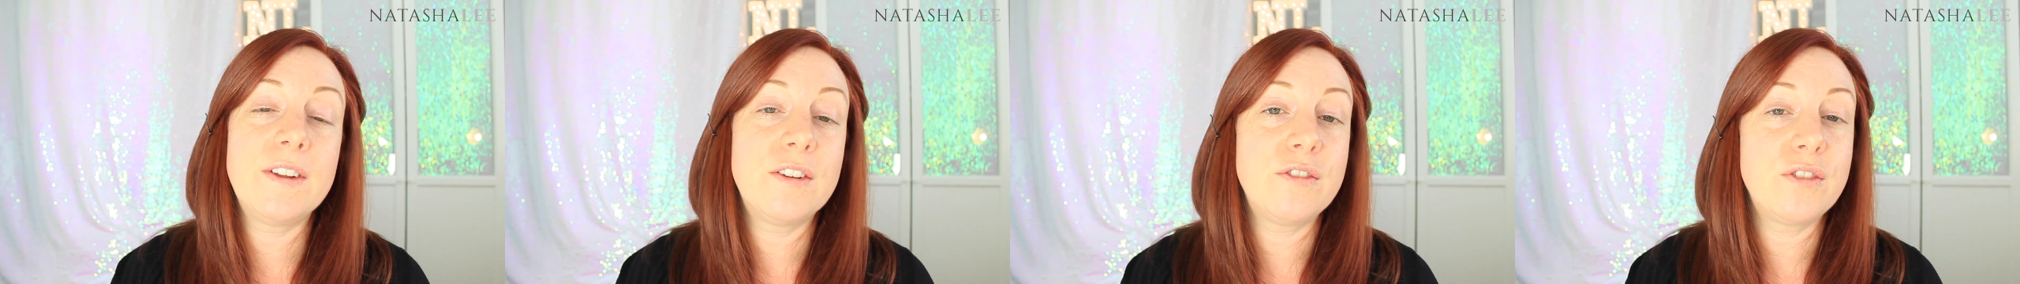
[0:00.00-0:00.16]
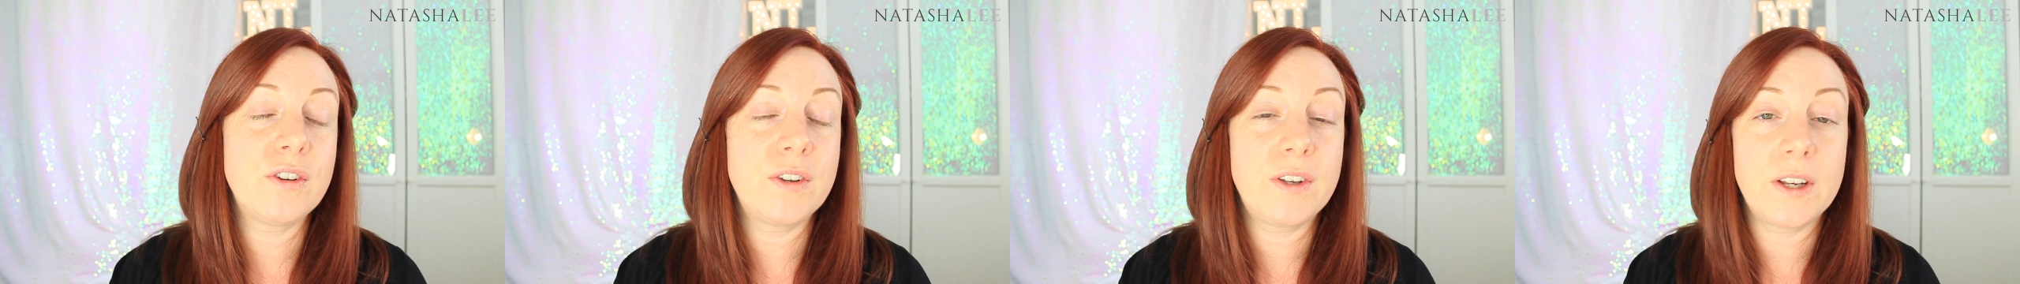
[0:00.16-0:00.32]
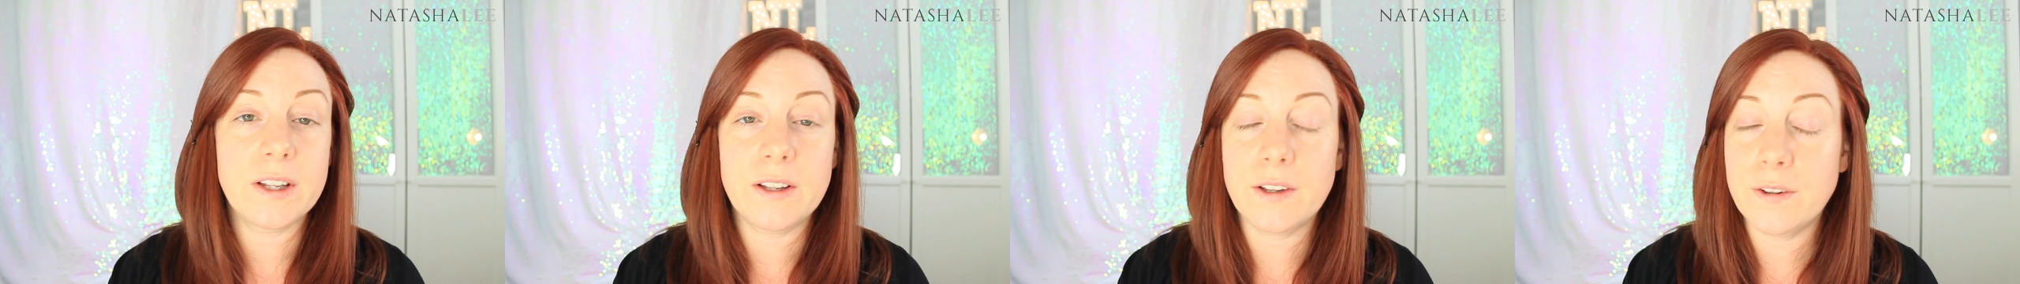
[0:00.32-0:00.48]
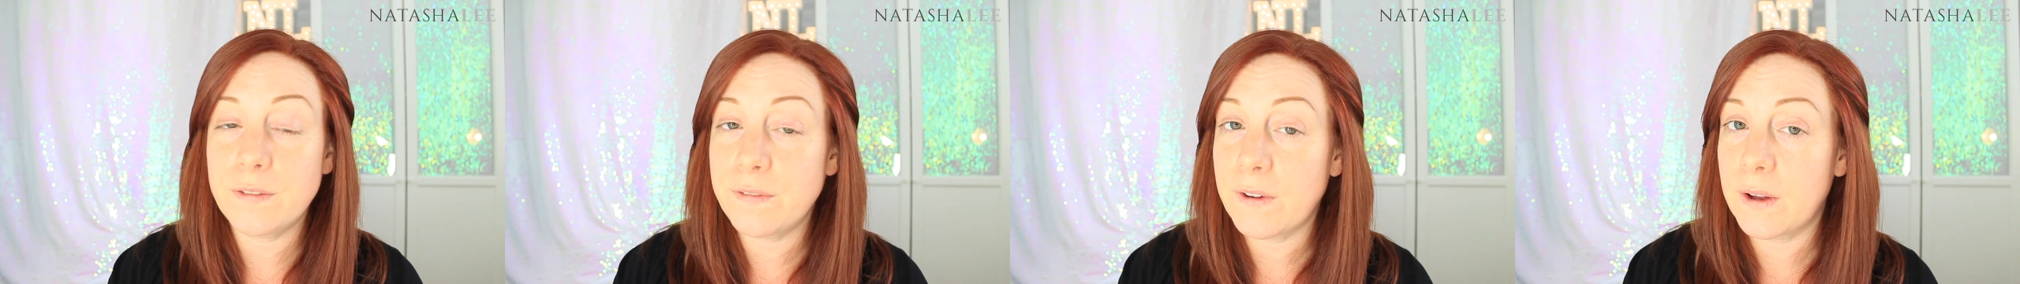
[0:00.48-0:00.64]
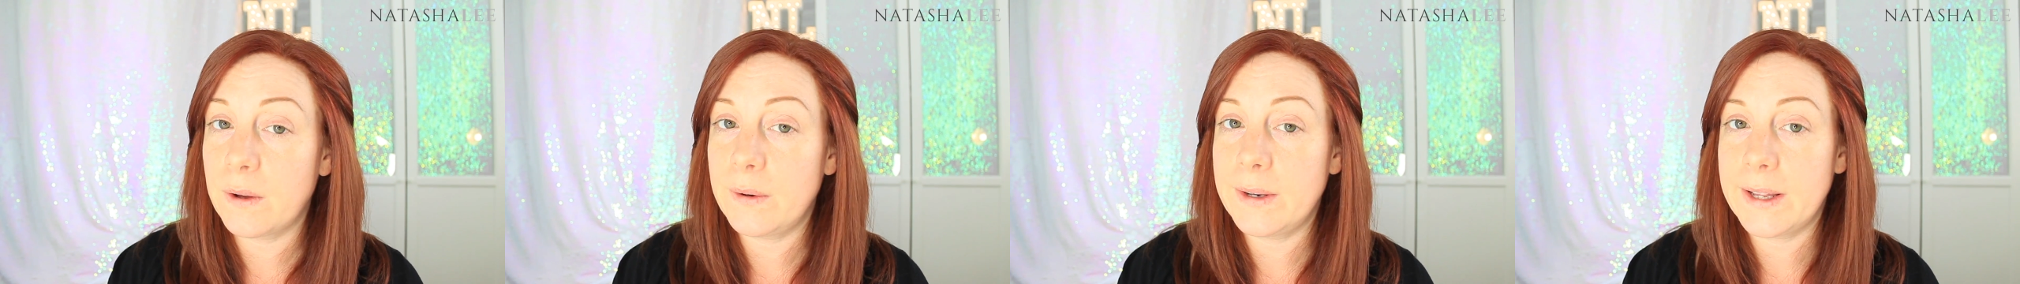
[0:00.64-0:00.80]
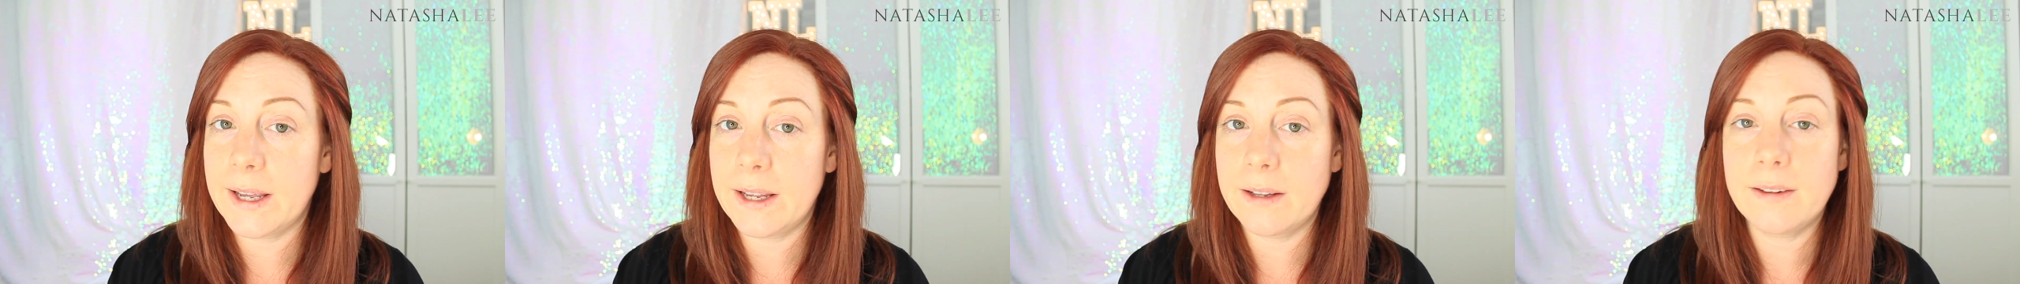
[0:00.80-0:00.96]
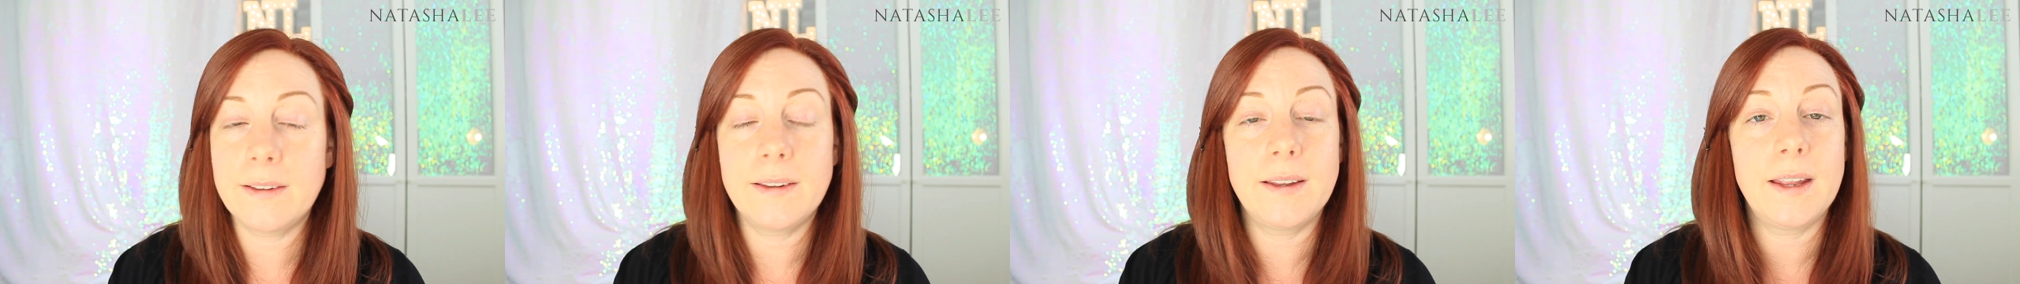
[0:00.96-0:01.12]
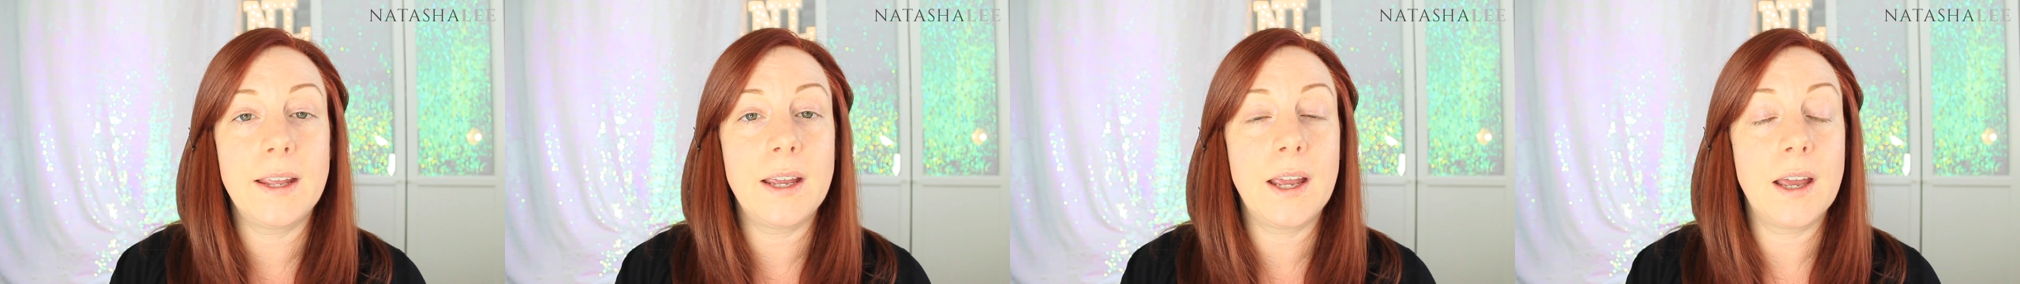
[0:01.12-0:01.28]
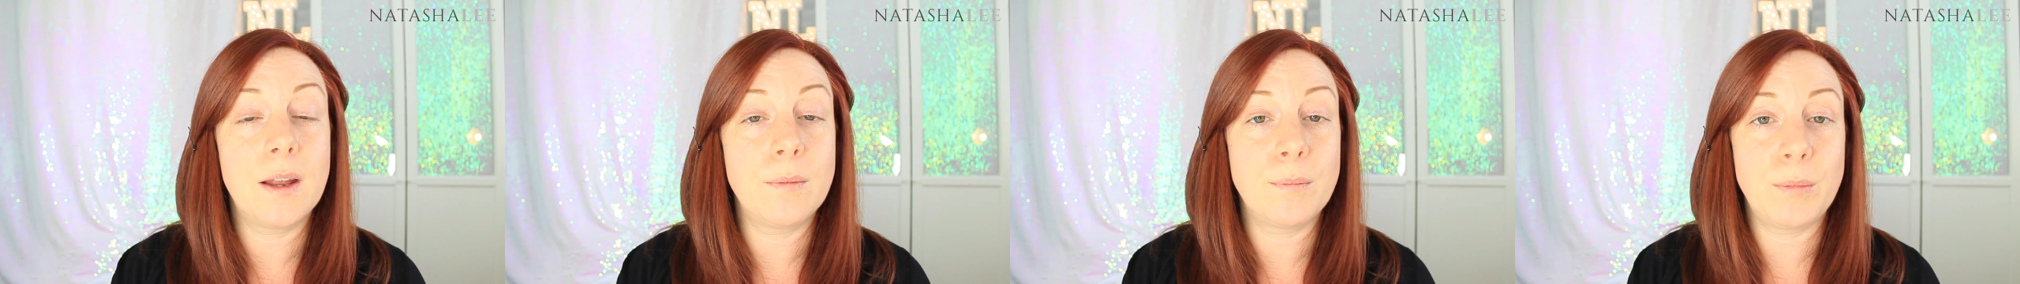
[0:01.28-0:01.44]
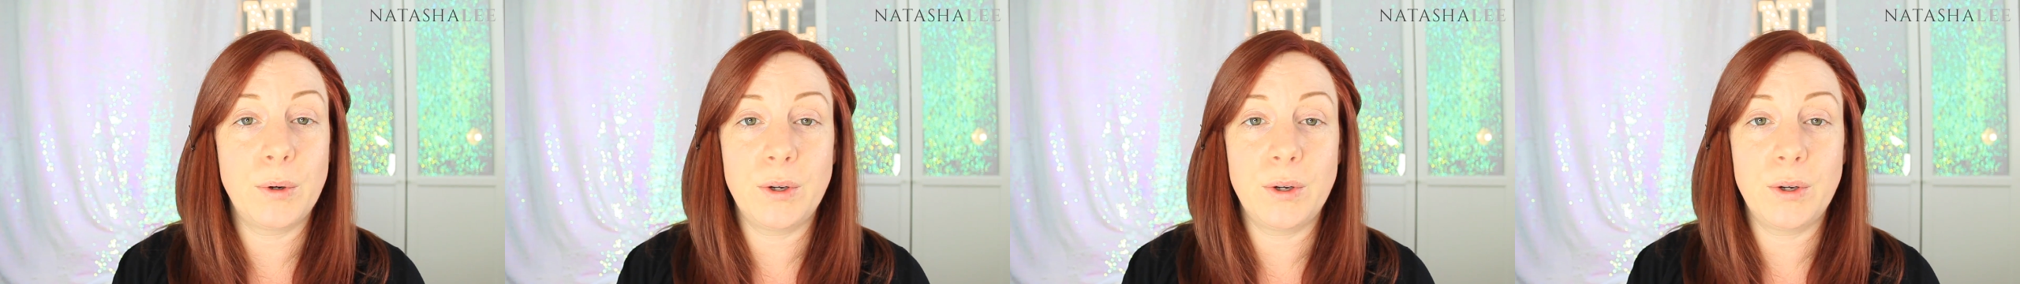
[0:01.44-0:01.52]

it's just exfoliating and